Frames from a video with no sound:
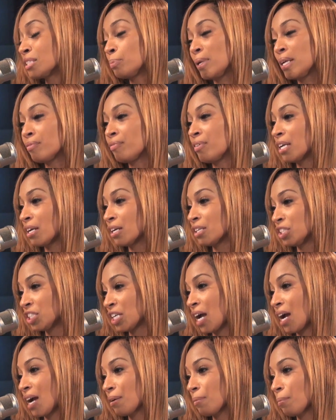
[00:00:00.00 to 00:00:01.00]
Okay, what about
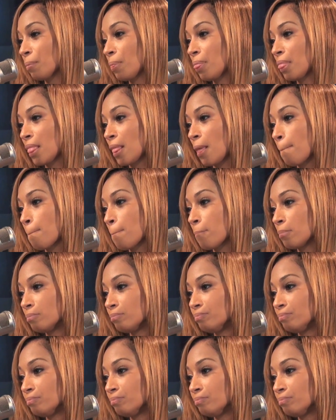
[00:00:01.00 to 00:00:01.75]
John Wall from